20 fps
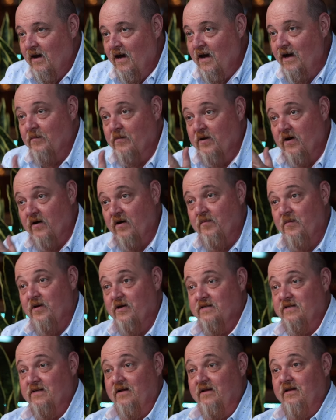Hi, I'm Gary
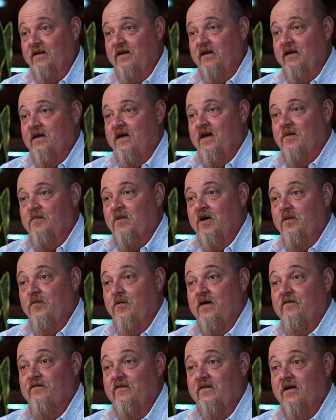Matelli. My
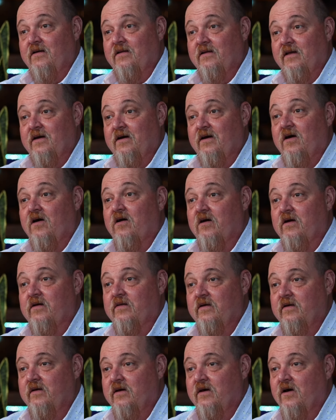wife and I, Leah, are
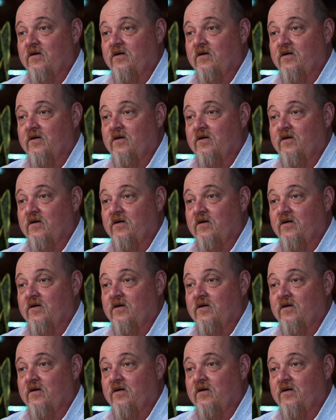the